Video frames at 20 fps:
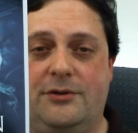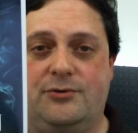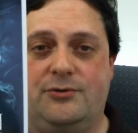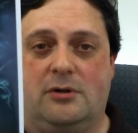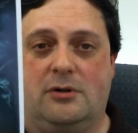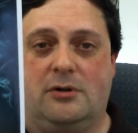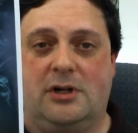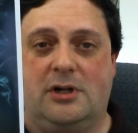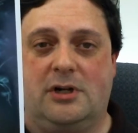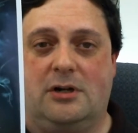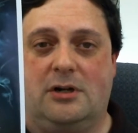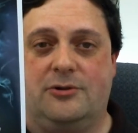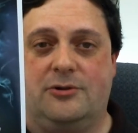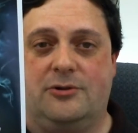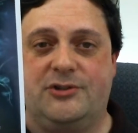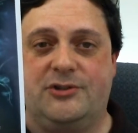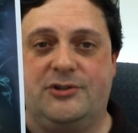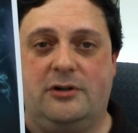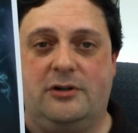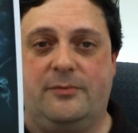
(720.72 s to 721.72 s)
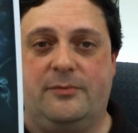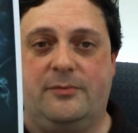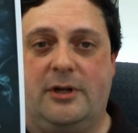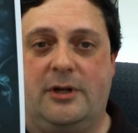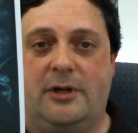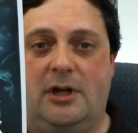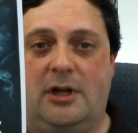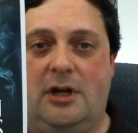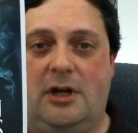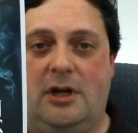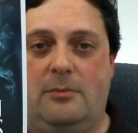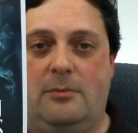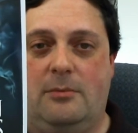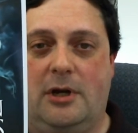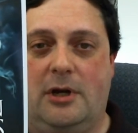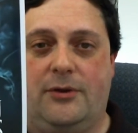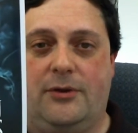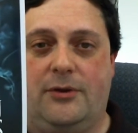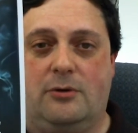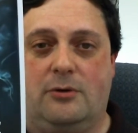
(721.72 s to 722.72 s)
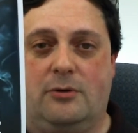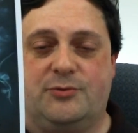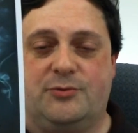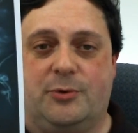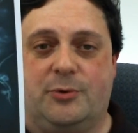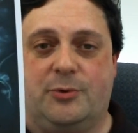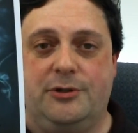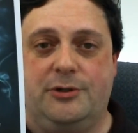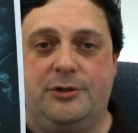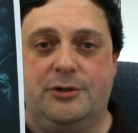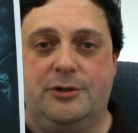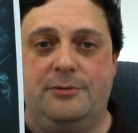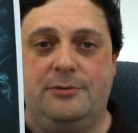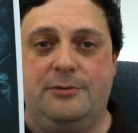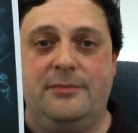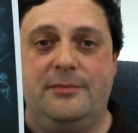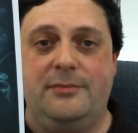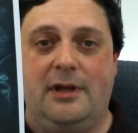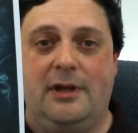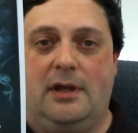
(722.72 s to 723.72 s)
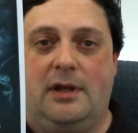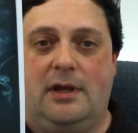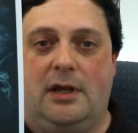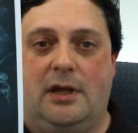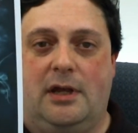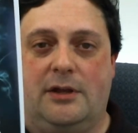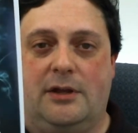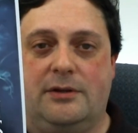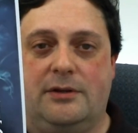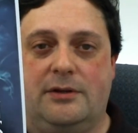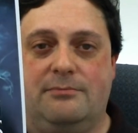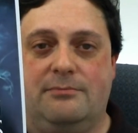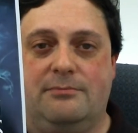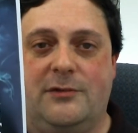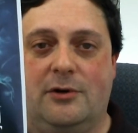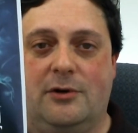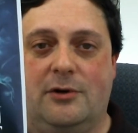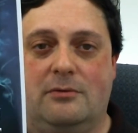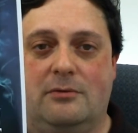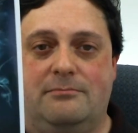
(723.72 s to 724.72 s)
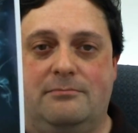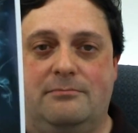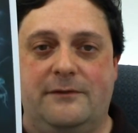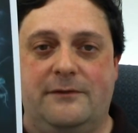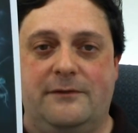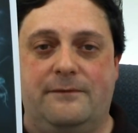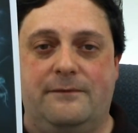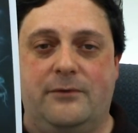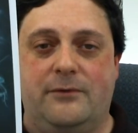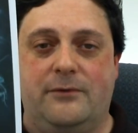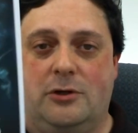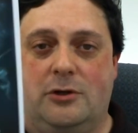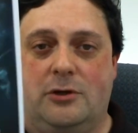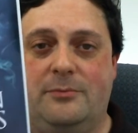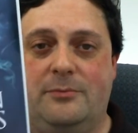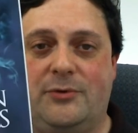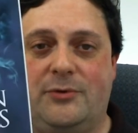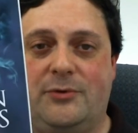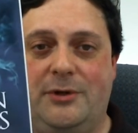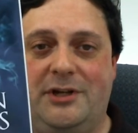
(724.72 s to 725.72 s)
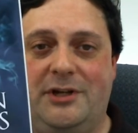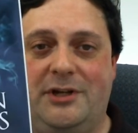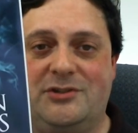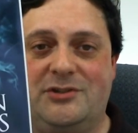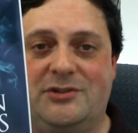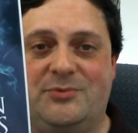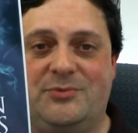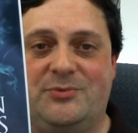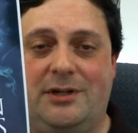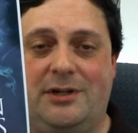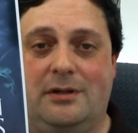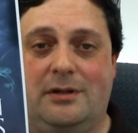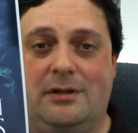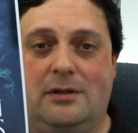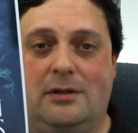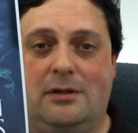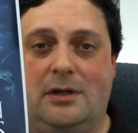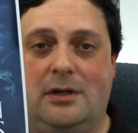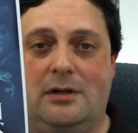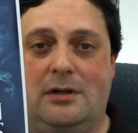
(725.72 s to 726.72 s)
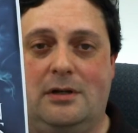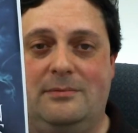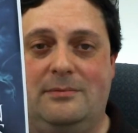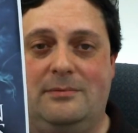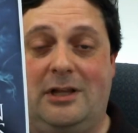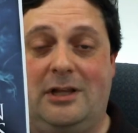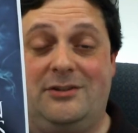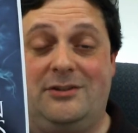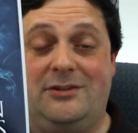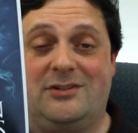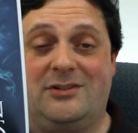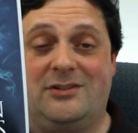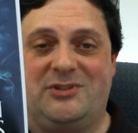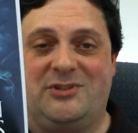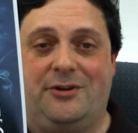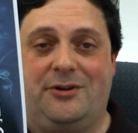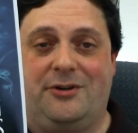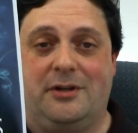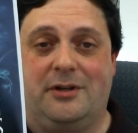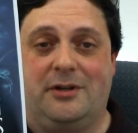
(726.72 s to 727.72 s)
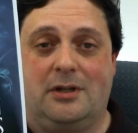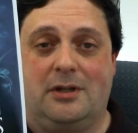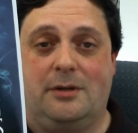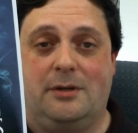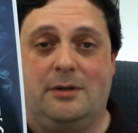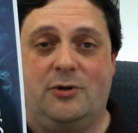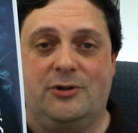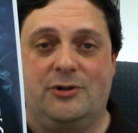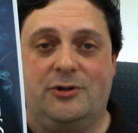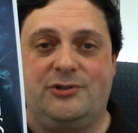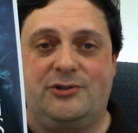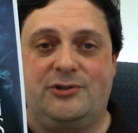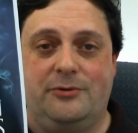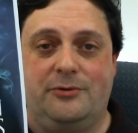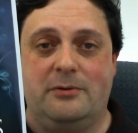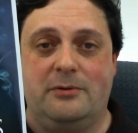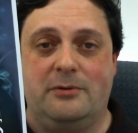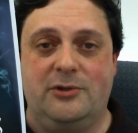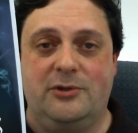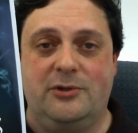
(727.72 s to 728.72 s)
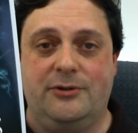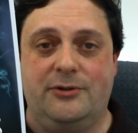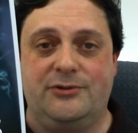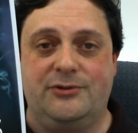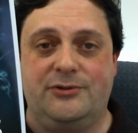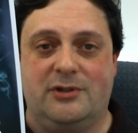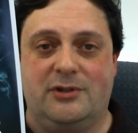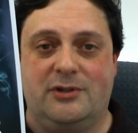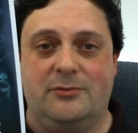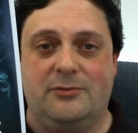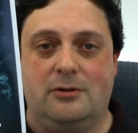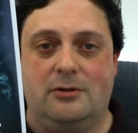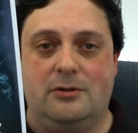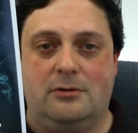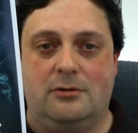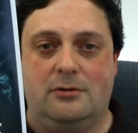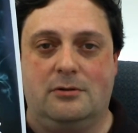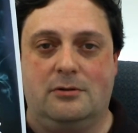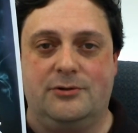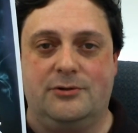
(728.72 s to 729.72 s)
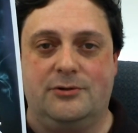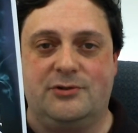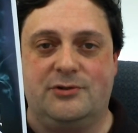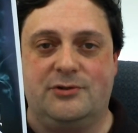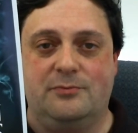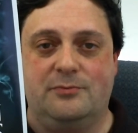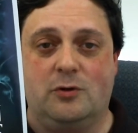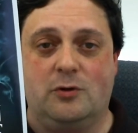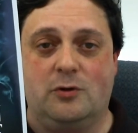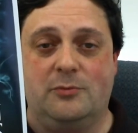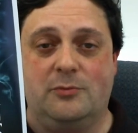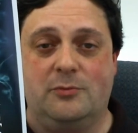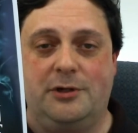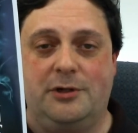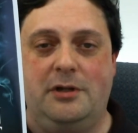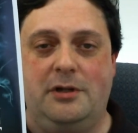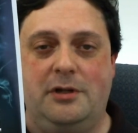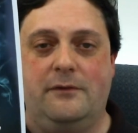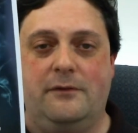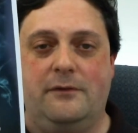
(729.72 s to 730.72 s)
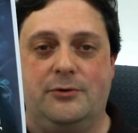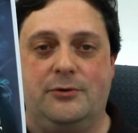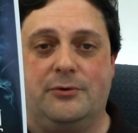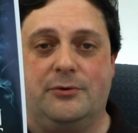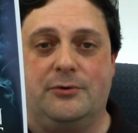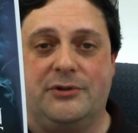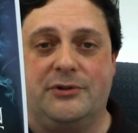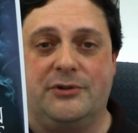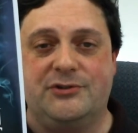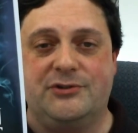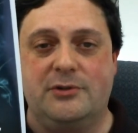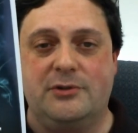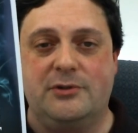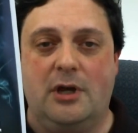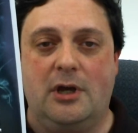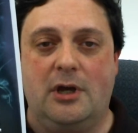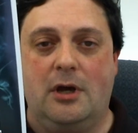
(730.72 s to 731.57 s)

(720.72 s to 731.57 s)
than draw it out herself. But I thought it was pretty good. And if Volume 3 ends up selling a lot of books, in the millions, I'm gonna owe her some more money for doing this.